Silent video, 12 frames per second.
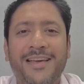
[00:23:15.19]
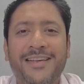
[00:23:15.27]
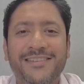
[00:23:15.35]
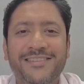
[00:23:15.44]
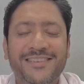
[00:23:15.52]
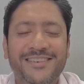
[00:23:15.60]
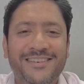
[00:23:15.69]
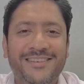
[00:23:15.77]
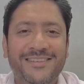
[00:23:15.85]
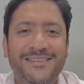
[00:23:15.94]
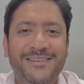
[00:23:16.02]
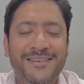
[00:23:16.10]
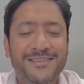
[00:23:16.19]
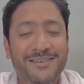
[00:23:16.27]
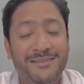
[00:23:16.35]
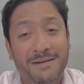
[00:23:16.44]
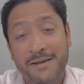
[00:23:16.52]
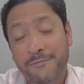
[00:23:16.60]
Is it
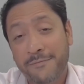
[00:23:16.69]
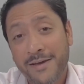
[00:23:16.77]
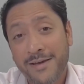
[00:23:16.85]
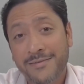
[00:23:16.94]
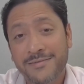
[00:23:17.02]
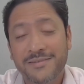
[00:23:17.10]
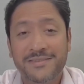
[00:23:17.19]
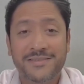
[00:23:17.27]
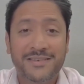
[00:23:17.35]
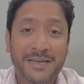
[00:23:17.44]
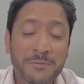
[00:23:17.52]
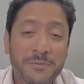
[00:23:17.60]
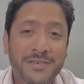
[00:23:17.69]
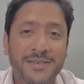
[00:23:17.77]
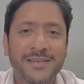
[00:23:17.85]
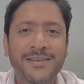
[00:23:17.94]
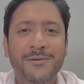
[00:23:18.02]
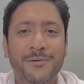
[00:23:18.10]
FX? Is it
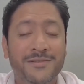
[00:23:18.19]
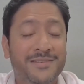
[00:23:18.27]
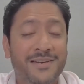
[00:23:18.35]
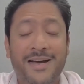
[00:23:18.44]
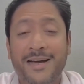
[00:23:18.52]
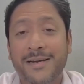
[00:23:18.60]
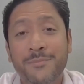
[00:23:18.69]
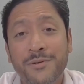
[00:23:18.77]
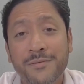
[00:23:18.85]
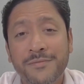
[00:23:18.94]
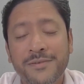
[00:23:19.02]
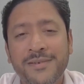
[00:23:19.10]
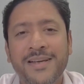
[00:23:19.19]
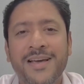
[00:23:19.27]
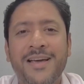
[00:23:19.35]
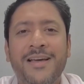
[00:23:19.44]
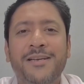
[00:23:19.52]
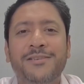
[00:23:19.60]
equity? Or is it a hybrid of it?
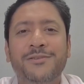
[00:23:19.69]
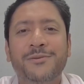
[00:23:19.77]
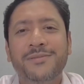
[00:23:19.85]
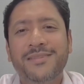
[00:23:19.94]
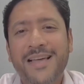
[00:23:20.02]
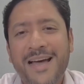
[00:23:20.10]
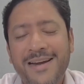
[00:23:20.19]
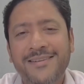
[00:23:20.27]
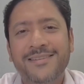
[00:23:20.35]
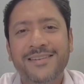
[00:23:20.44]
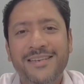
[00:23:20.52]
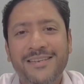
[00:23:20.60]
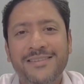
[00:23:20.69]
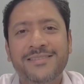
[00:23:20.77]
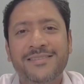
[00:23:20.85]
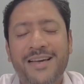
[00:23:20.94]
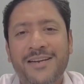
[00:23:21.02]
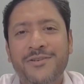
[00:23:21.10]
So that
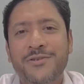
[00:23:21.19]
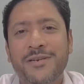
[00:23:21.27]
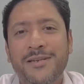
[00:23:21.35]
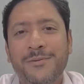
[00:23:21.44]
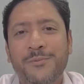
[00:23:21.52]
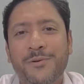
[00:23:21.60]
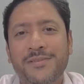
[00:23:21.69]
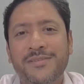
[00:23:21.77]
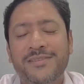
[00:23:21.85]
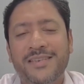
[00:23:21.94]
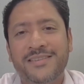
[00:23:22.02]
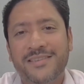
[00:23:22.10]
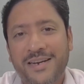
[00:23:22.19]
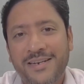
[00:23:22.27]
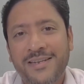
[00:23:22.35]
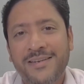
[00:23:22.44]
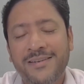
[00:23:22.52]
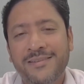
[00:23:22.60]
is actually what is
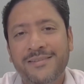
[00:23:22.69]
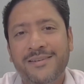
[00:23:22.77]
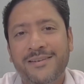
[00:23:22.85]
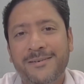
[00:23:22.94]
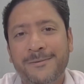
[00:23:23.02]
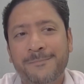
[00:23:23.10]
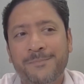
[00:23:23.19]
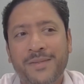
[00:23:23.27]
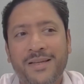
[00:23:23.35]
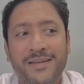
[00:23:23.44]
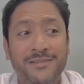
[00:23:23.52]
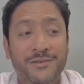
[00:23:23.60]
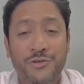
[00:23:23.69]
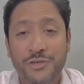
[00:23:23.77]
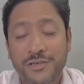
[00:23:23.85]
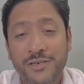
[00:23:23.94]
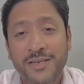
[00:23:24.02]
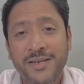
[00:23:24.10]
exciting in the
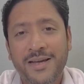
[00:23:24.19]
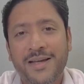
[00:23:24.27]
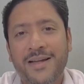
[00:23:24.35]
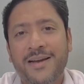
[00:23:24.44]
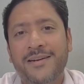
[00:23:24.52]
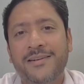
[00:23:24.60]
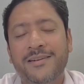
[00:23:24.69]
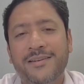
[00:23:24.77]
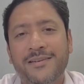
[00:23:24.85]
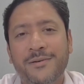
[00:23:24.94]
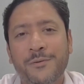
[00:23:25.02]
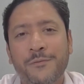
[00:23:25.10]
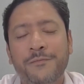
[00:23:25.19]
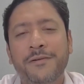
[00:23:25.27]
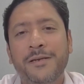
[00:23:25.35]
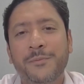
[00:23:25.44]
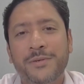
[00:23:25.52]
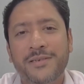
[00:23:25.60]
journey. And
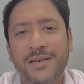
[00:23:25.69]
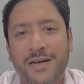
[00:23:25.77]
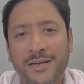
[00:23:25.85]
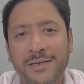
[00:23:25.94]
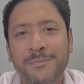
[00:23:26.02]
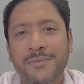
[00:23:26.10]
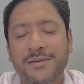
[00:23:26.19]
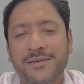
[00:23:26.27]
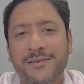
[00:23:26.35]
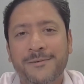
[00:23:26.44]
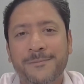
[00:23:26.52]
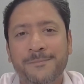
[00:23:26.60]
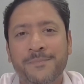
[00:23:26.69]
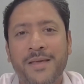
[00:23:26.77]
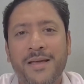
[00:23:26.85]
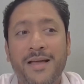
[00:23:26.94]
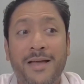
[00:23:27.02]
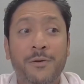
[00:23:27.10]
hopefully with time
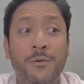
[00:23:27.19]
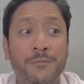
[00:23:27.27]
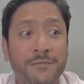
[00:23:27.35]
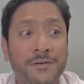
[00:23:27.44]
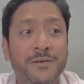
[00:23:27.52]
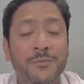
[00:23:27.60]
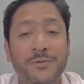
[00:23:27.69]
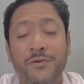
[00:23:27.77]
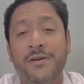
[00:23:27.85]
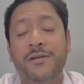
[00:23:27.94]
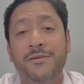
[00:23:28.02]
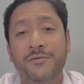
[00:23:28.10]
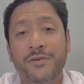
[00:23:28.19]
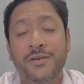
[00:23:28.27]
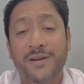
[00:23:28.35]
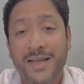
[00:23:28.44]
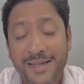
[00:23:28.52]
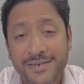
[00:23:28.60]
and hopefully with regulatory
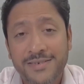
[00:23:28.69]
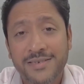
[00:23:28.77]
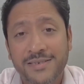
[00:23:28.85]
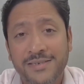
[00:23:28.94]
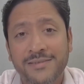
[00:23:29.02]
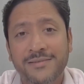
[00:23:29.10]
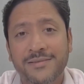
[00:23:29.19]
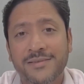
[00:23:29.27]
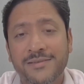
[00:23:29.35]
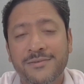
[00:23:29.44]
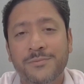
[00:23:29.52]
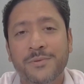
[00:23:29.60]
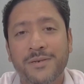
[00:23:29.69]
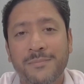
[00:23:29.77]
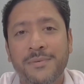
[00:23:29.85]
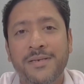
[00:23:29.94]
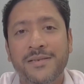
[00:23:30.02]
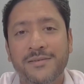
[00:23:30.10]
clarity, this
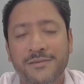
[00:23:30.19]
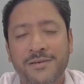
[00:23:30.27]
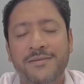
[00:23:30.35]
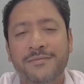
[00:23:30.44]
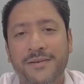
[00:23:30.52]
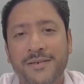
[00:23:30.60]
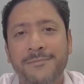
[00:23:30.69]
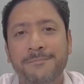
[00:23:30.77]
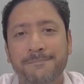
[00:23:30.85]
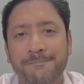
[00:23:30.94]
will be solidified.